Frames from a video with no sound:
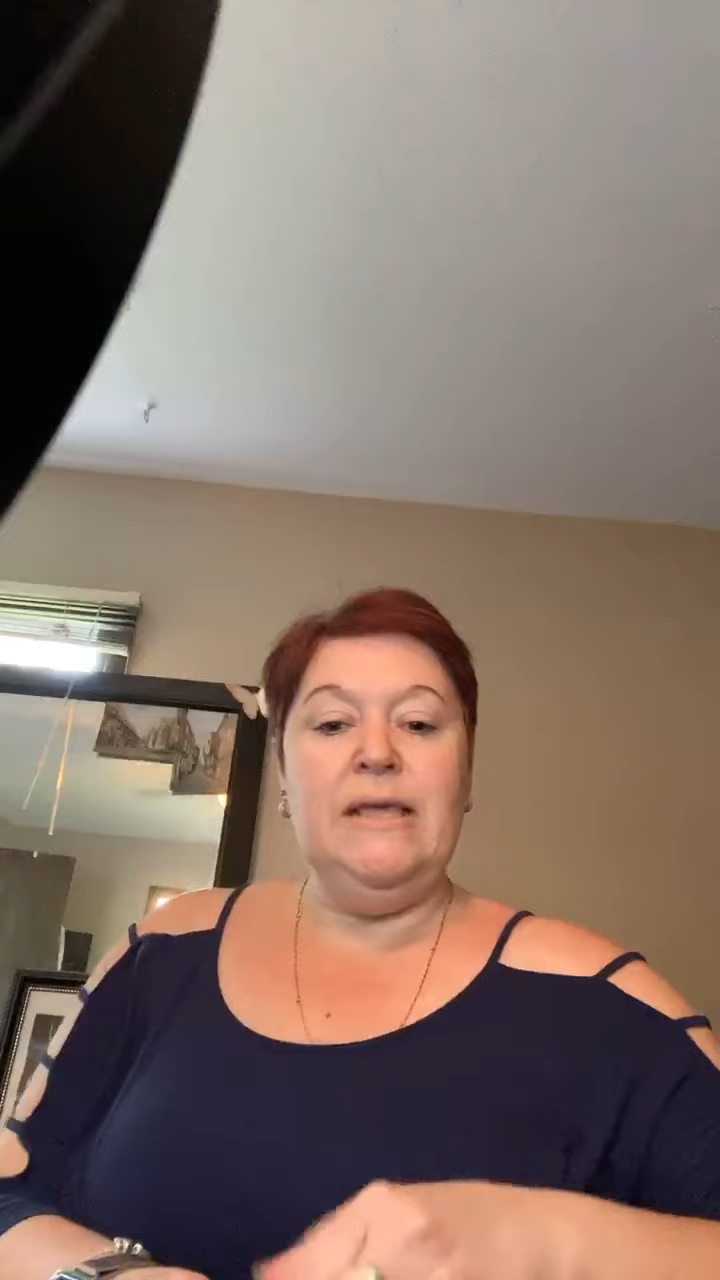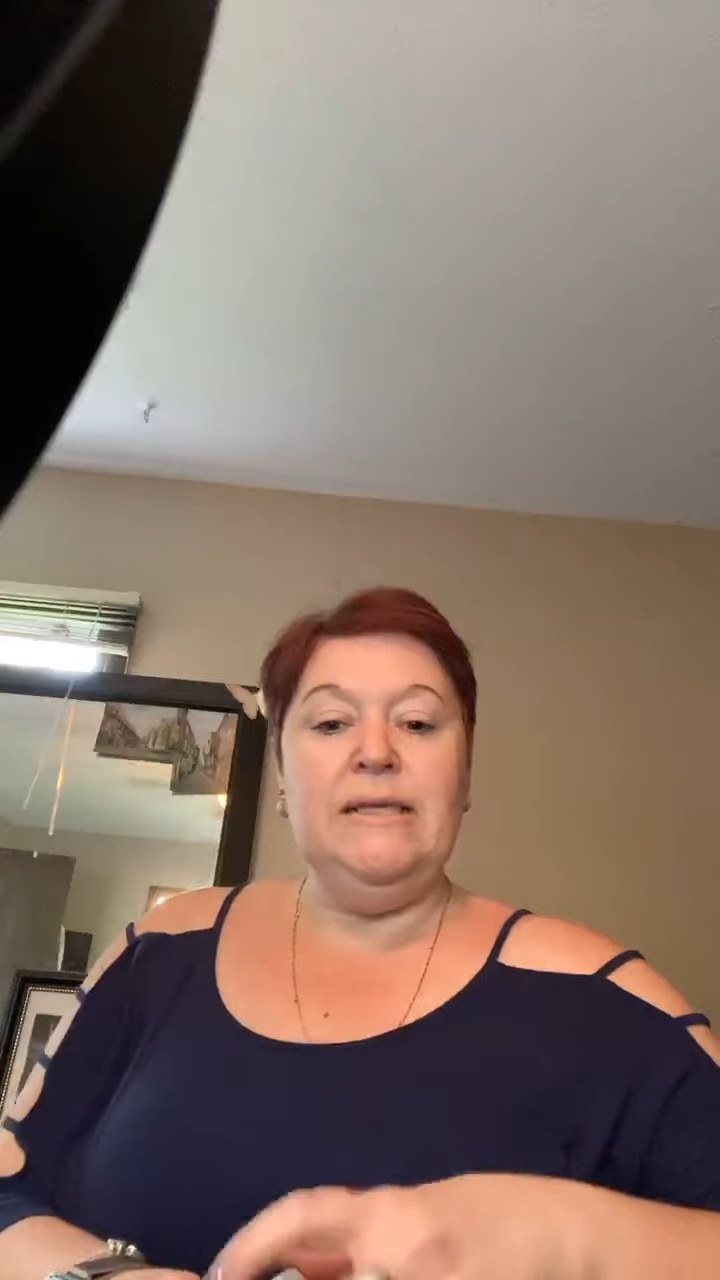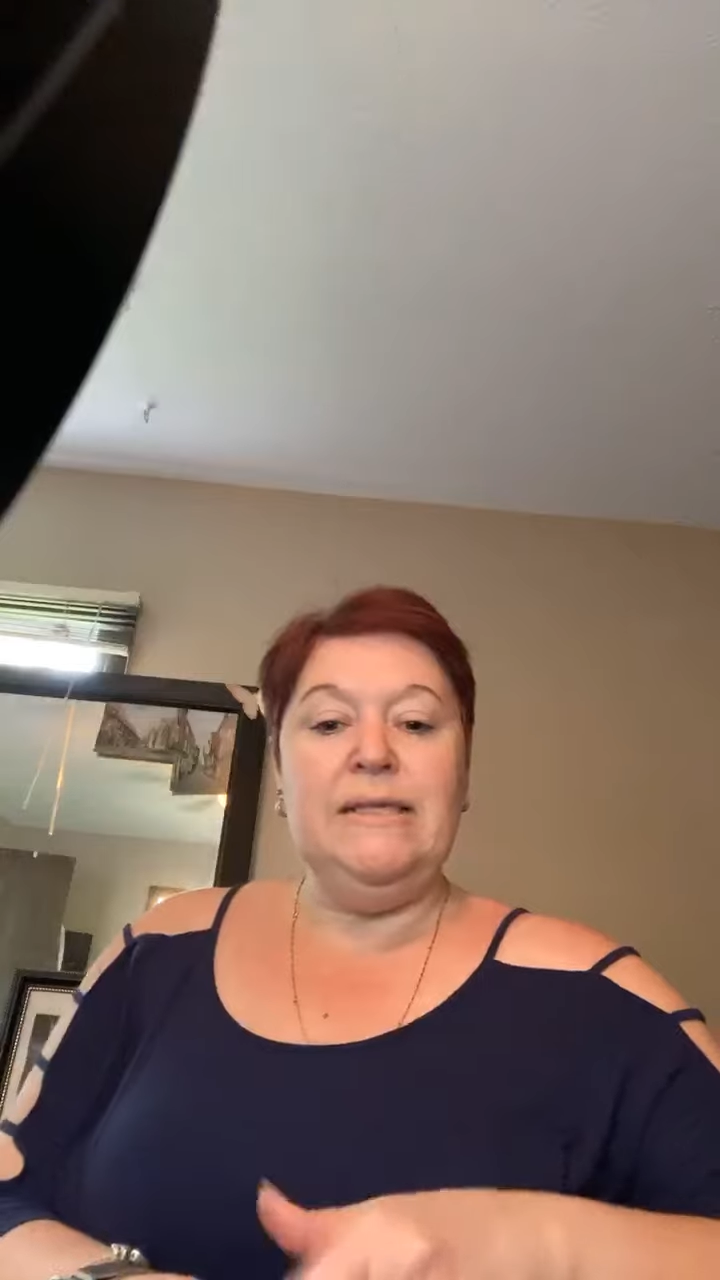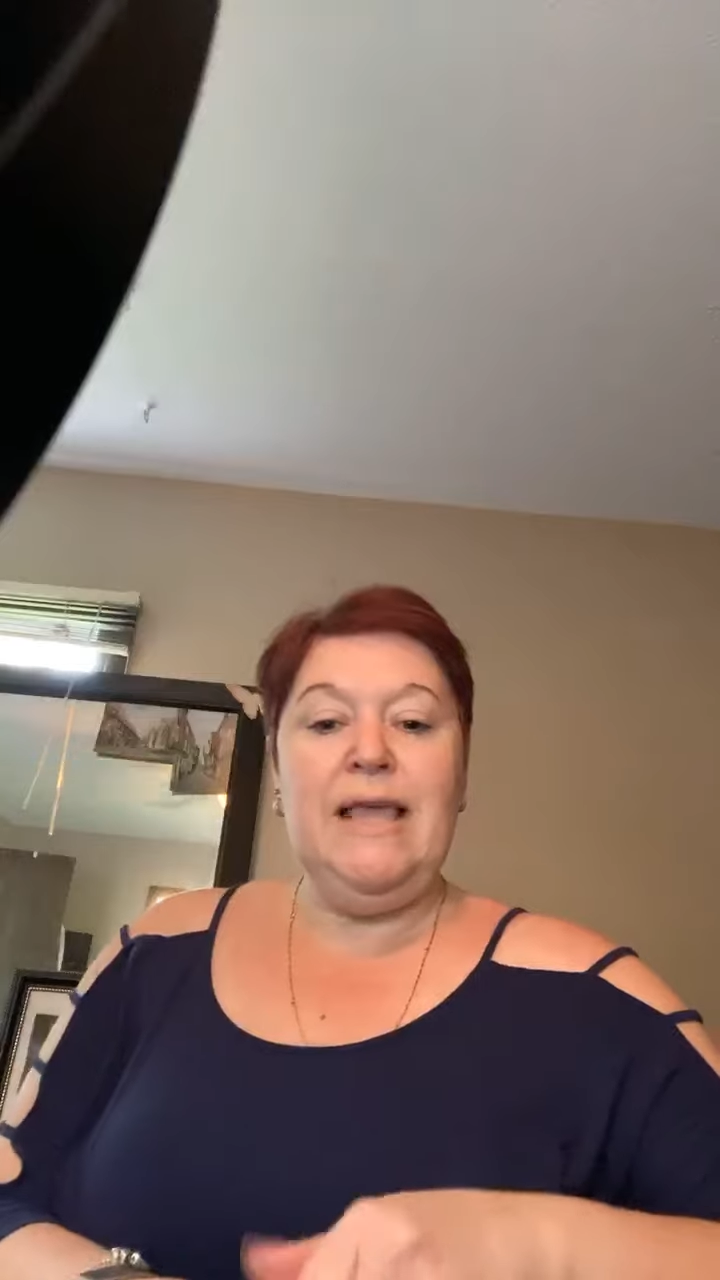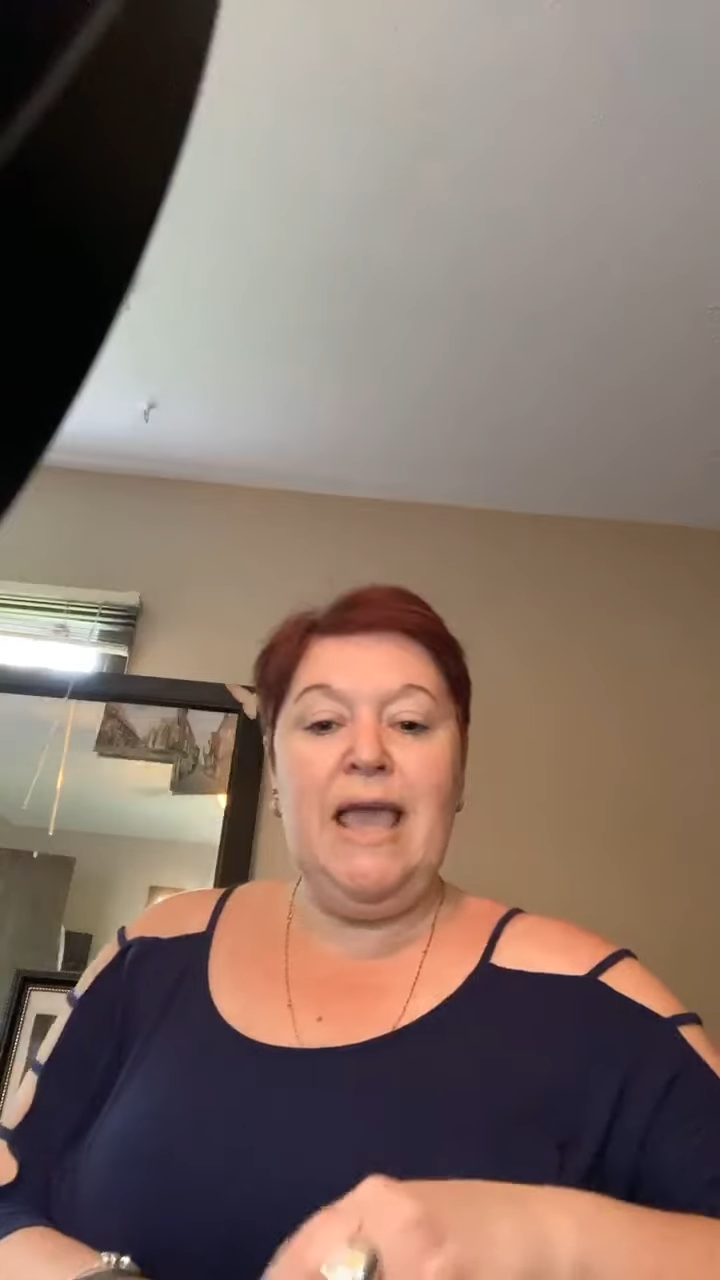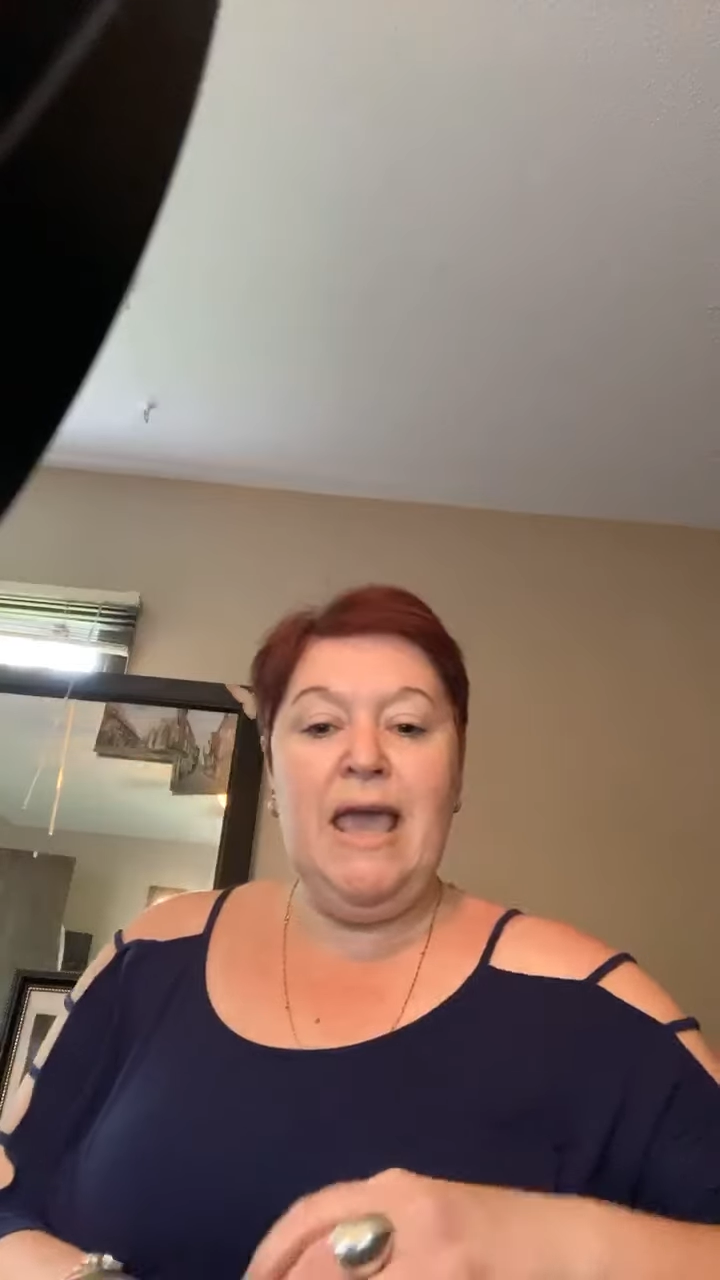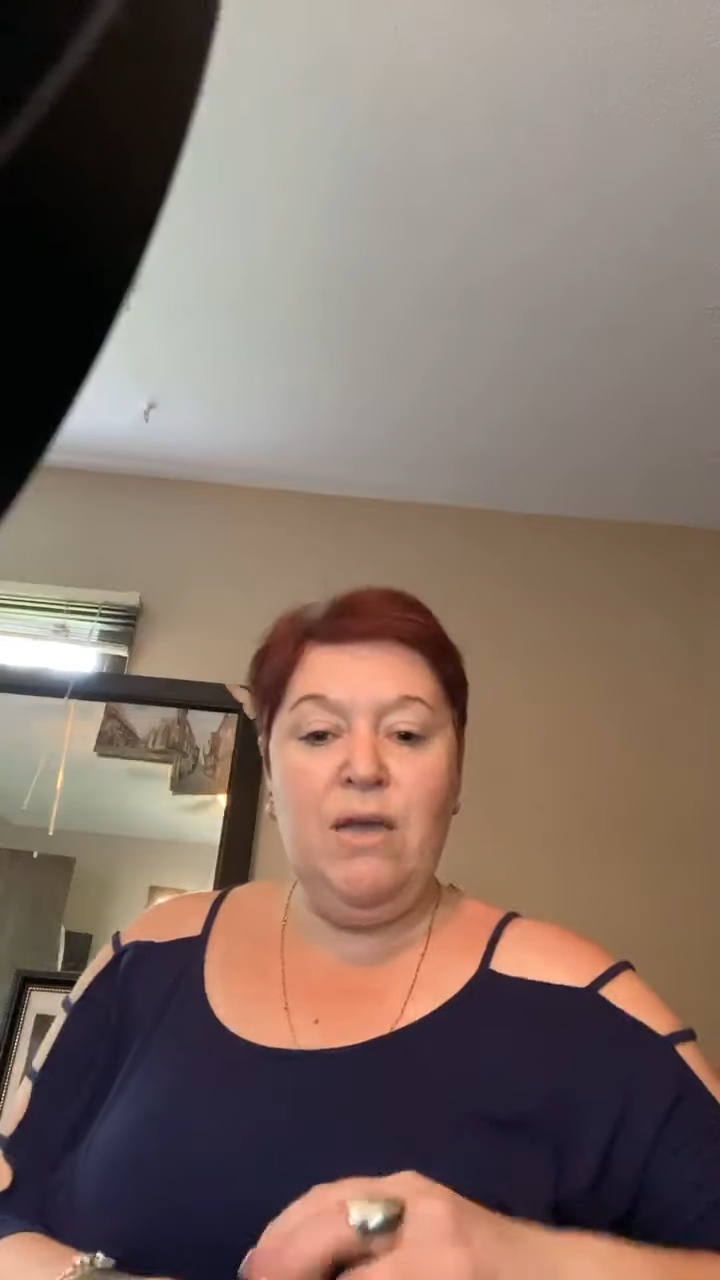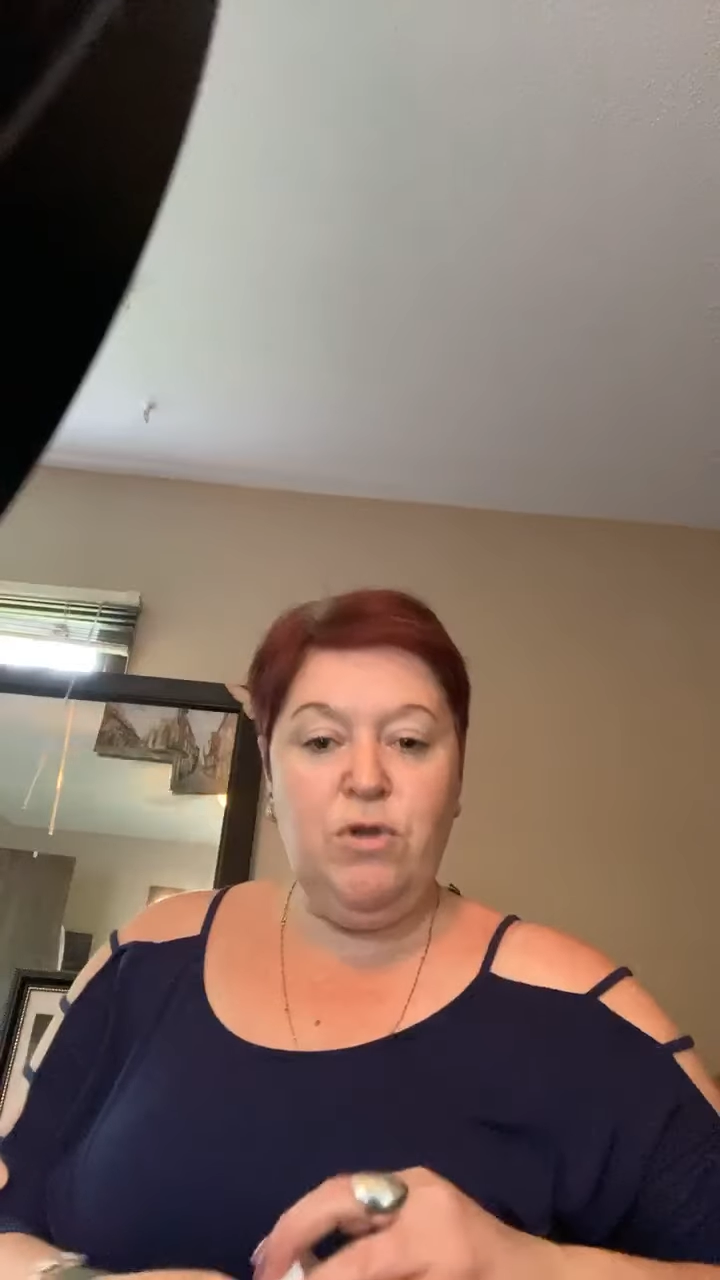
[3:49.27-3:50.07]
say hey when